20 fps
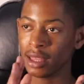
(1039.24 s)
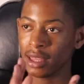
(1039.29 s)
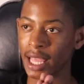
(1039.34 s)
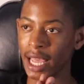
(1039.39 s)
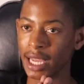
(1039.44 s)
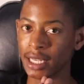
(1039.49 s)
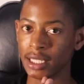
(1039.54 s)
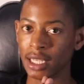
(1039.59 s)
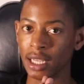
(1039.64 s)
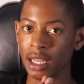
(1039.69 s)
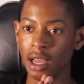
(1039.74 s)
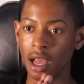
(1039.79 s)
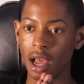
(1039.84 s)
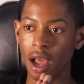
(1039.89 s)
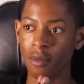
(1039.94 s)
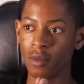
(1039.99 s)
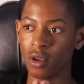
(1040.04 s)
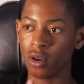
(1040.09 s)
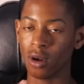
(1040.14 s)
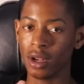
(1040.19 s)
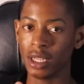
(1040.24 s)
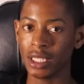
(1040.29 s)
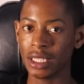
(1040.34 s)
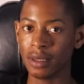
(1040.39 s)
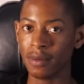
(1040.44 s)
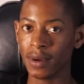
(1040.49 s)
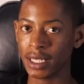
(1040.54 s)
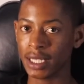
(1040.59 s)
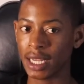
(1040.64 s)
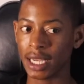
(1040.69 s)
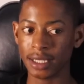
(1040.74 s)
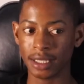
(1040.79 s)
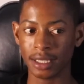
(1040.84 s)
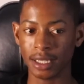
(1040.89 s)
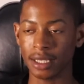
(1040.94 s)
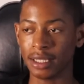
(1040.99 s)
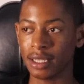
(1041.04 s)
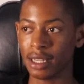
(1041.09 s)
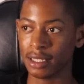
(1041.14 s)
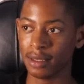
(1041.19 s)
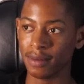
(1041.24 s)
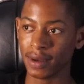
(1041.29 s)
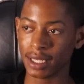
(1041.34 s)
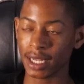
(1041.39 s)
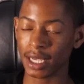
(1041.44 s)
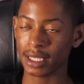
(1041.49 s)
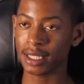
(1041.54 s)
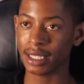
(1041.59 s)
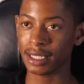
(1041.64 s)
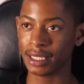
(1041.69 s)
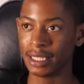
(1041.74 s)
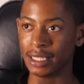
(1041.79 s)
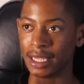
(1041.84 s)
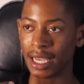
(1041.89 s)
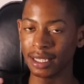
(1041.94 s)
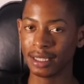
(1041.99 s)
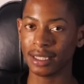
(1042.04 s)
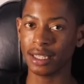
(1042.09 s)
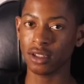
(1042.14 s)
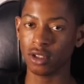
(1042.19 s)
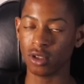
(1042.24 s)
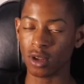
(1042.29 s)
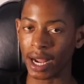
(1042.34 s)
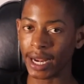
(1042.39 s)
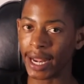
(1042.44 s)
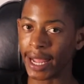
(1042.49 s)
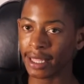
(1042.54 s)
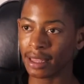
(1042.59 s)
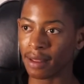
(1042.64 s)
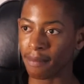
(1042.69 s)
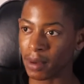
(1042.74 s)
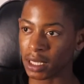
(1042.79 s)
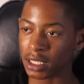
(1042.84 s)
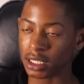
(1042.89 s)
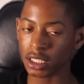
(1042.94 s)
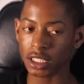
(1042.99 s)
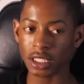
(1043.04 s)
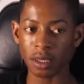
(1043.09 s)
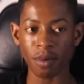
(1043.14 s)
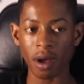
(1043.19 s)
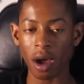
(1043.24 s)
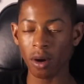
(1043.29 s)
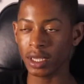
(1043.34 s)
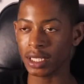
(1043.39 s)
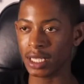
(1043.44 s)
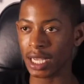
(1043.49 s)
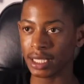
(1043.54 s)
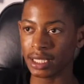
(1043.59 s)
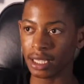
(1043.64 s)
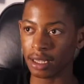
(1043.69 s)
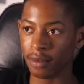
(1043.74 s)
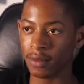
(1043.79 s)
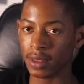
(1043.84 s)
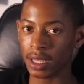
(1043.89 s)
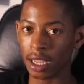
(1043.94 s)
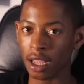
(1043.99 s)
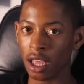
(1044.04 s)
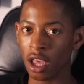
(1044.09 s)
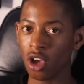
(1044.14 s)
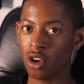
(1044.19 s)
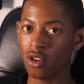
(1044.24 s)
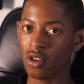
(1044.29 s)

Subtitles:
that, you know, Lisiba does this, he does this, you know, I like the mentorship, how he does and everything,